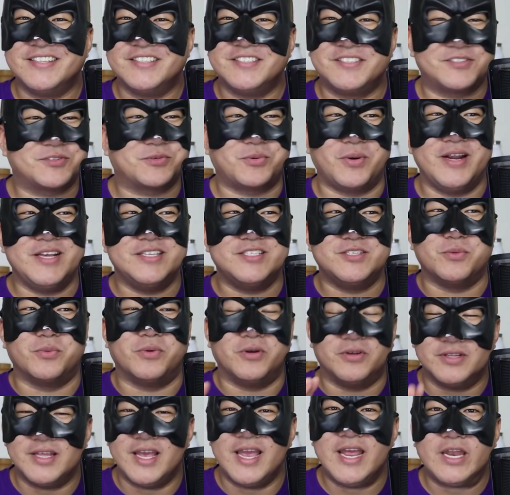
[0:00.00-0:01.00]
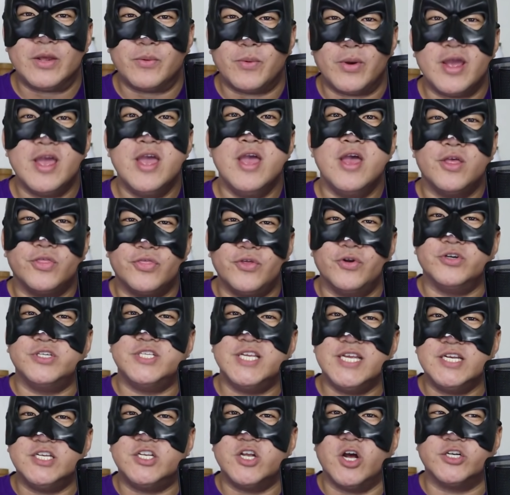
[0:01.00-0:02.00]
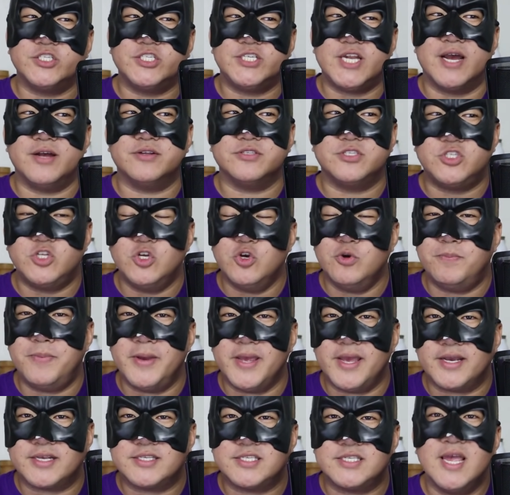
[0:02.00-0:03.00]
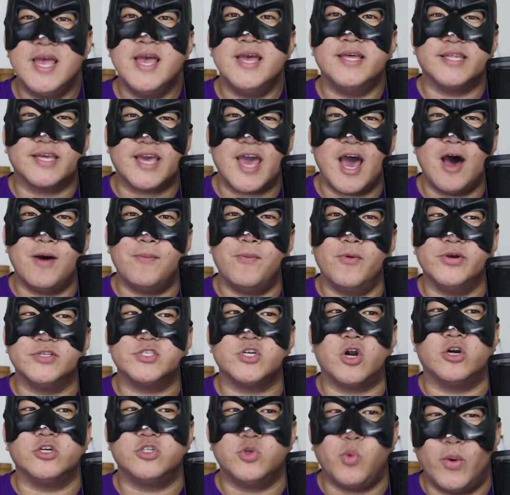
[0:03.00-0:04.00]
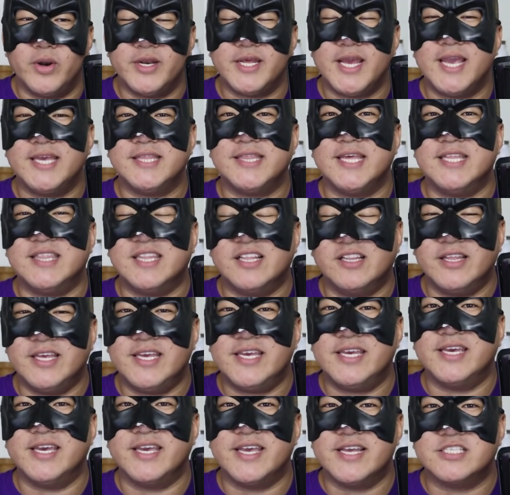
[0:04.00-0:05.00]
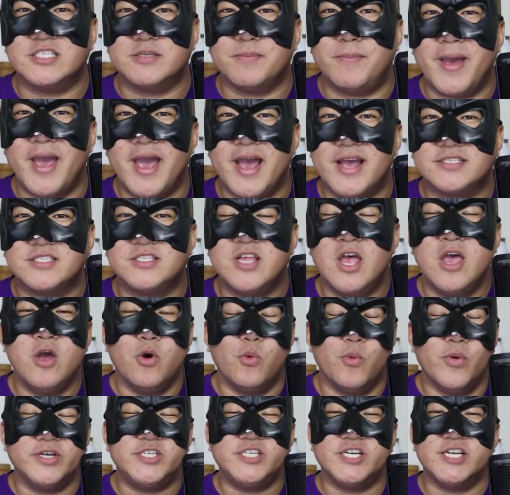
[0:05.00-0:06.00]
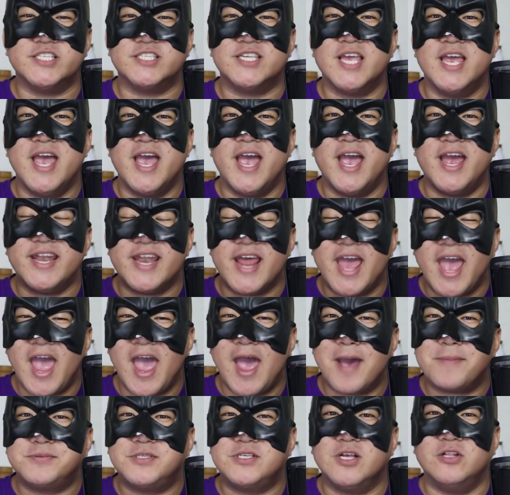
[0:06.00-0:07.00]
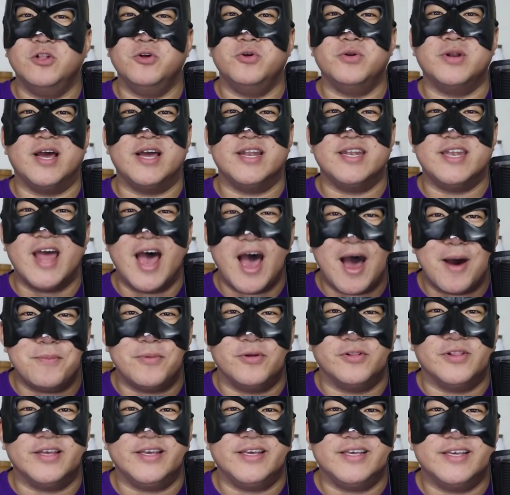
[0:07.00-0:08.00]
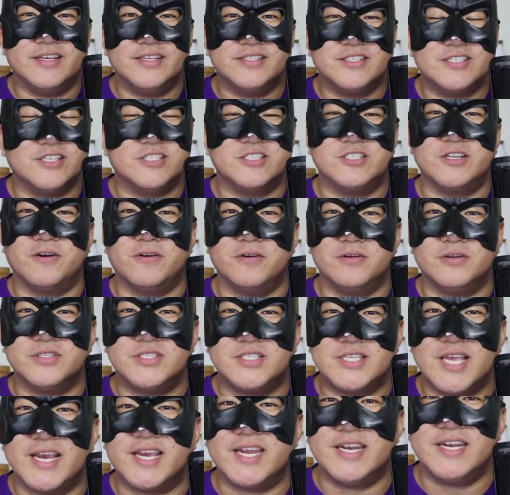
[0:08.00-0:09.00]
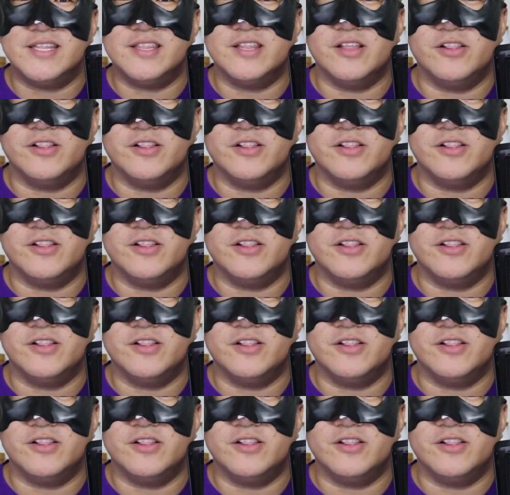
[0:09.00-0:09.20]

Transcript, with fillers: It's crazy world. Anyway, 13 touchdowns, two picks. The Cowboys are 28th in the league against the pass, which is an absolute anomaly since they're second